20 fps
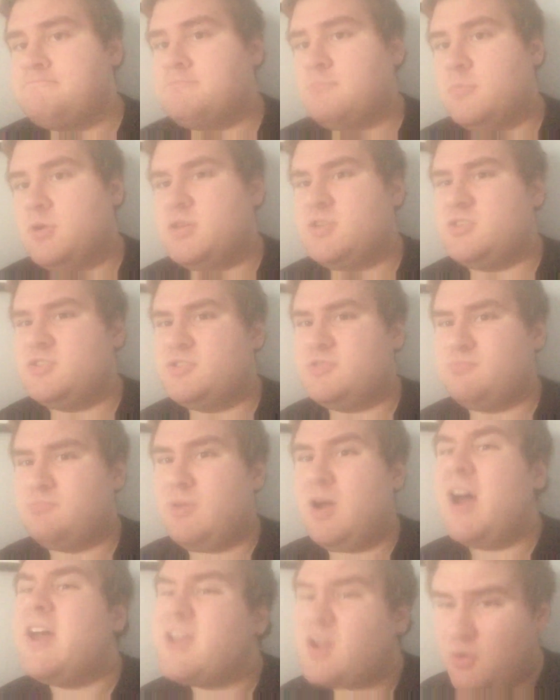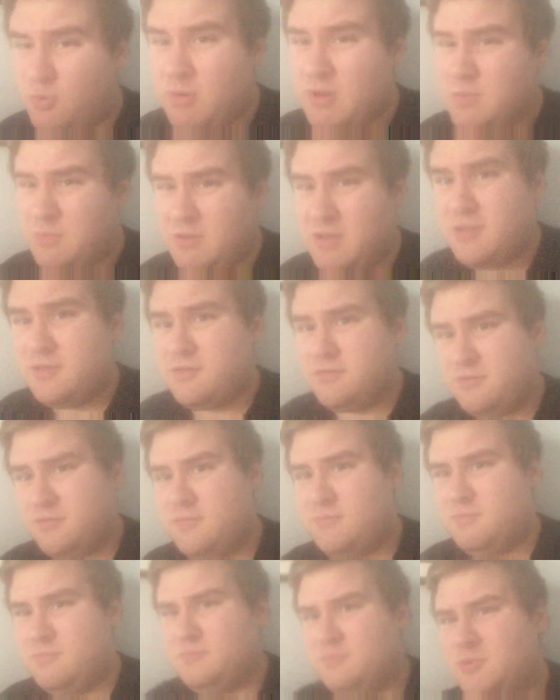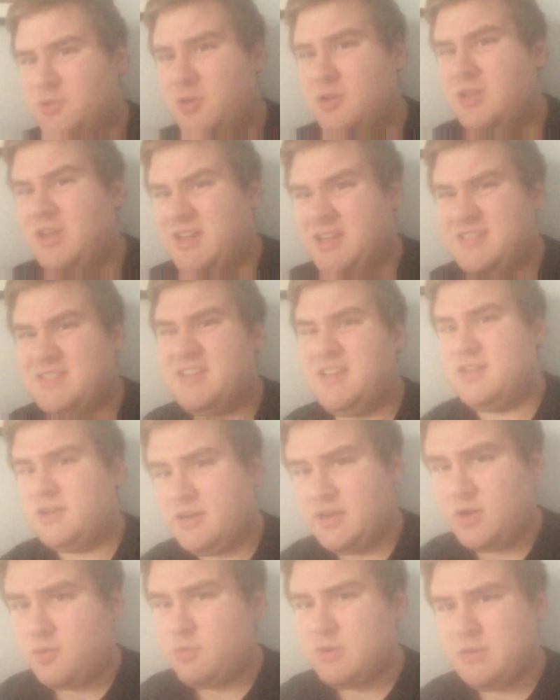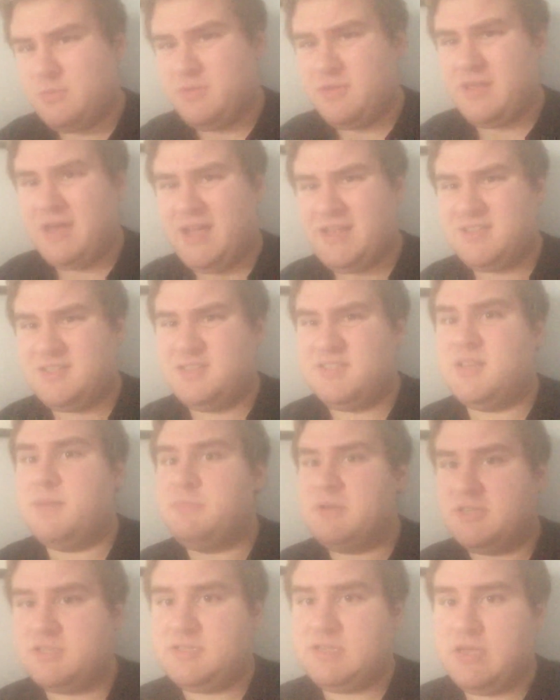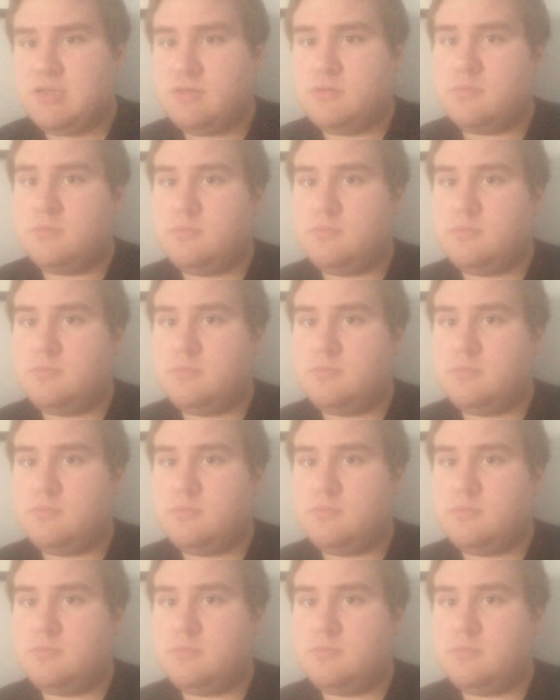which I agree with. Like I said, I agree with that to some extent,